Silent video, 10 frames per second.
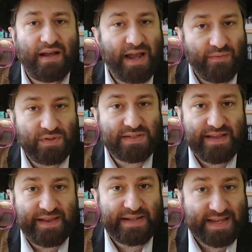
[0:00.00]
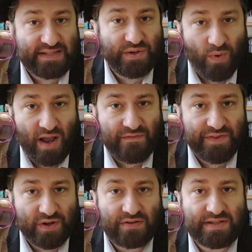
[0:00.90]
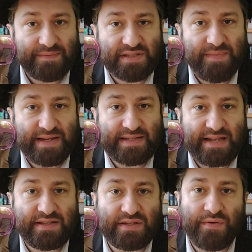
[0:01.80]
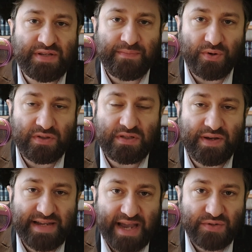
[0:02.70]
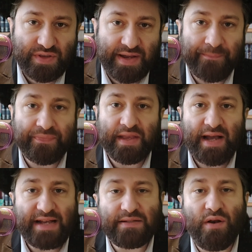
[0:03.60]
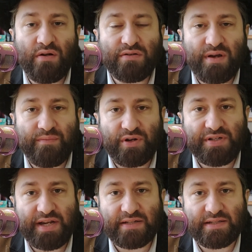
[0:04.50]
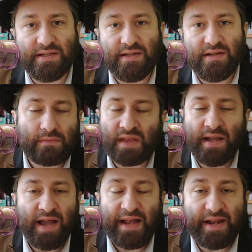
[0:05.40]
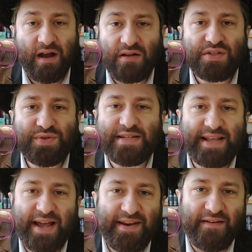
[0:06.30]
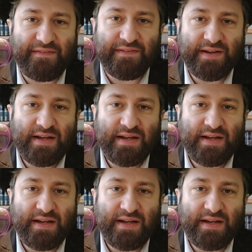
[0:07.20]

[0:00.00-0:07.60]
And I will say that it takes a while for the concept to make sense, so it's important to engage with it as a long-term project. And I can't stress that enough.